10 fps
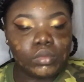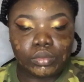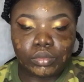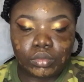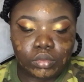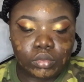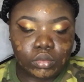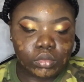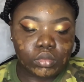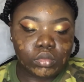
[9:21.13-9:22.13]
my
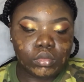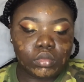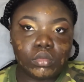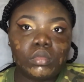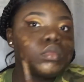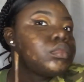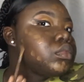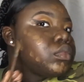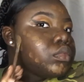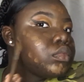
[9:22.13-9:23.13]
chin
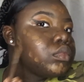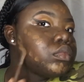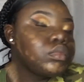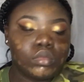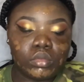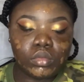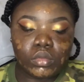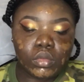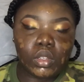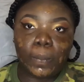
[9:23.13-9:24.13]
area,
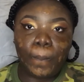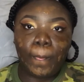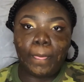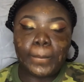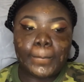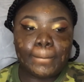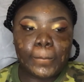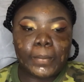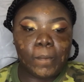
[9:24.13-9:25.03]
and yeah.